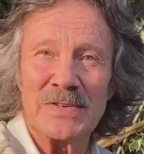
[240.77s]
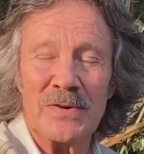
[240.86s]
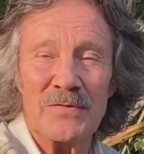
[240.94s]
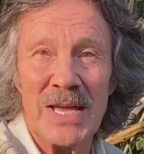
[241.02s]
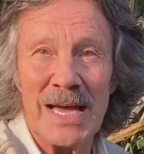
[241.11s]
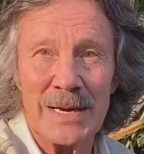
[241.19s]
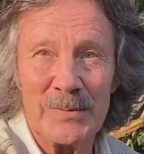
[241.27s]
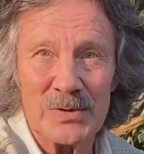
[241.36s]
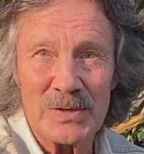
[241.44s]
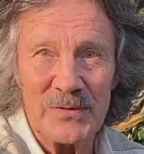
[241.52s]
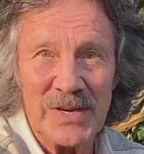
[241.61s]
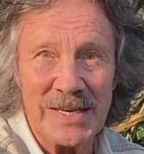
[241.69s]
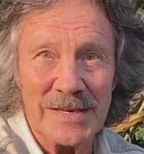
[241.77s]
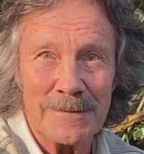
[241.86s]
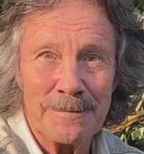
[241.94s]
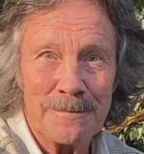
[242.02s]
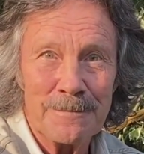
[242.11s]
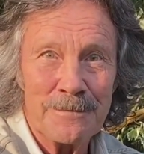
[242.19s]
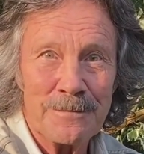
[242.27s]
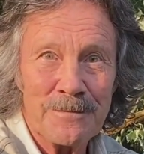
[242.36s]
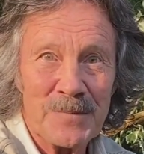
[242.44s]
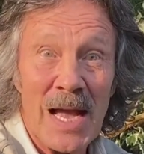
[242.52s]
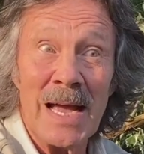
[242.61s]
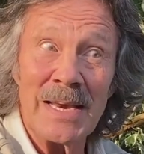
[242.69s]
of the animal's feet.
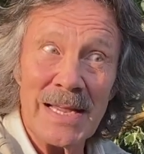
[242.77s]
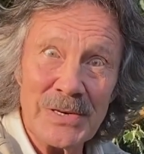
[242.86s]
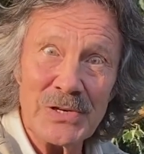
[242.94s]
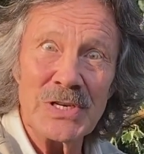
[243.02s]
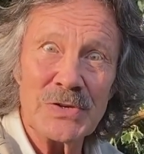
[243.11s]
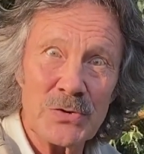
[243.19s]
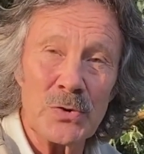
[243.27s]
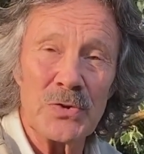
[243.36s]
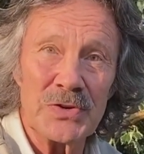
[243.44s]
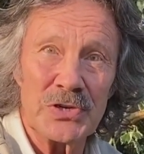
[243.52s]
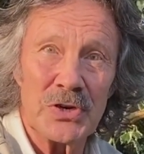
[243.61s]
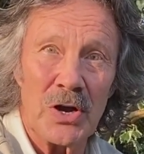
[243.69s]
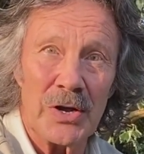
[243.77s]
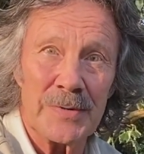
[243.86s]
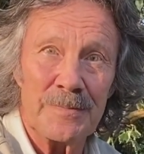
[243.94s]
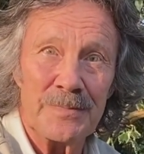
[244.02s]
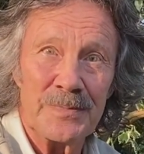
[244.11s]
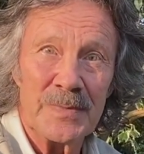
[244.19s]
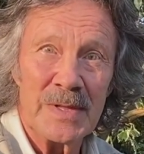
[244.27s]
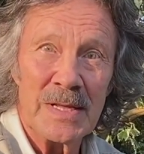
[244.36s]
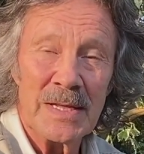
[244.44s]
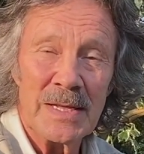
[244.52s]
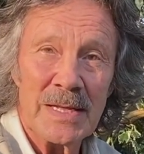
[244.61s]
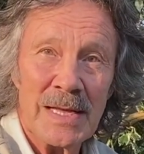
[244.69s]
And Angie saw the shot,
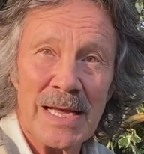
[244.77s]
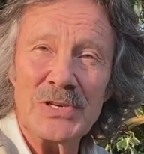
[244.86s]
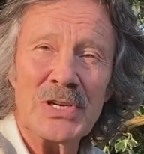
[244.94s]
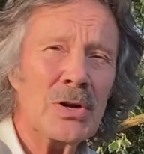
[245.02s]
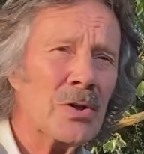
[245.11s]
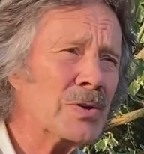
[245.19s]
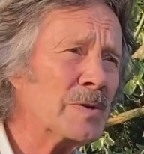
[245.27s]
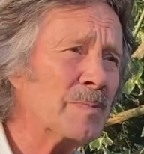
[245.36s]
and she got this